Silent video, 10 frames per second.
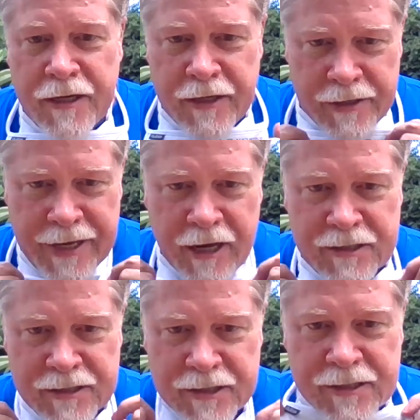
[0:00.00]
Now,
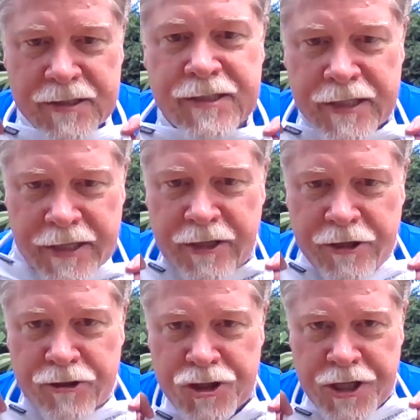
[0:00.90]
this is sitting at your
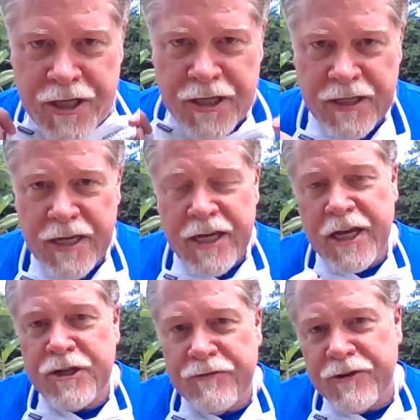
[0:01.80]
chin, and
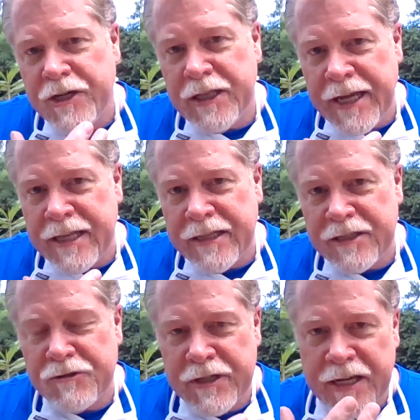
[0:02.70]
you're very likely
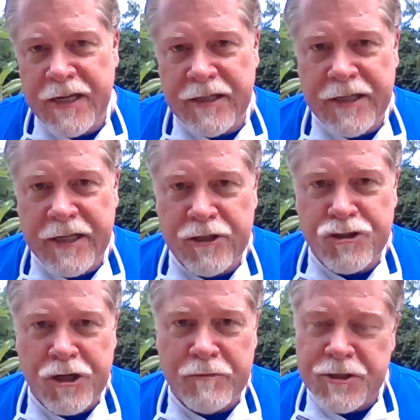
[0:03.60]
to inhale any
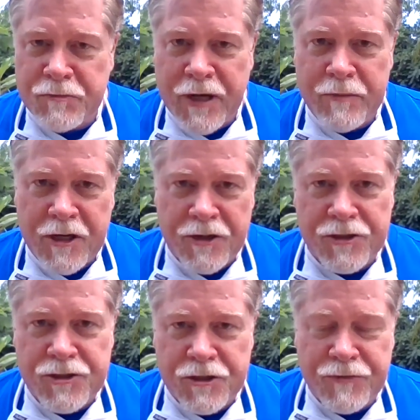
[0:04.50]
germs that might be on the
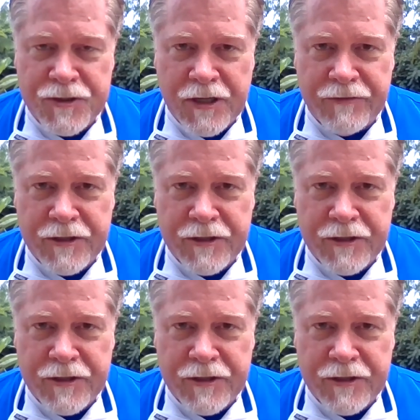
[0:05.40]
surface of it.